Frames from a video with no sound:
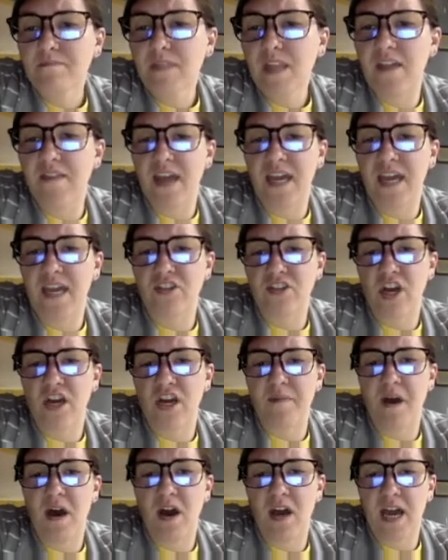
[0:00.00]
and they
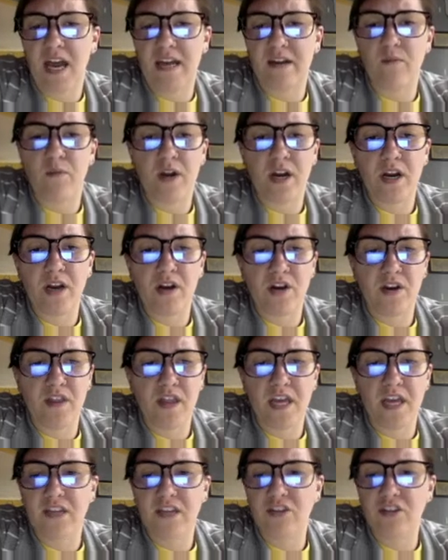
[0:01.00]
talk about kind of where
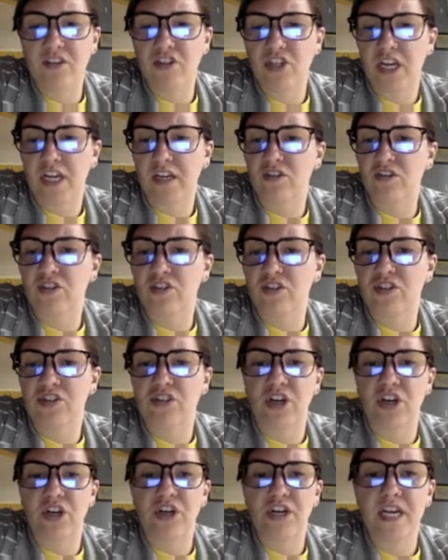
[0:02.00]
the challenge
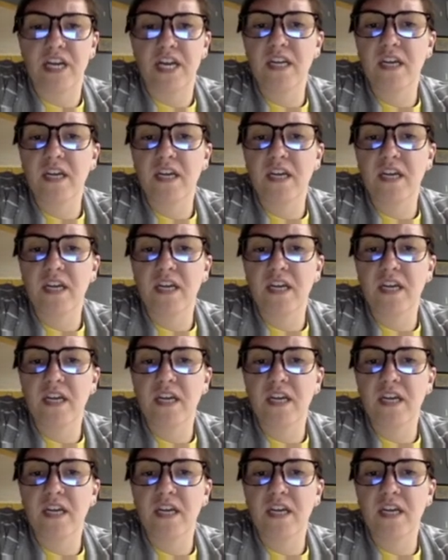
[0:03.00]
started,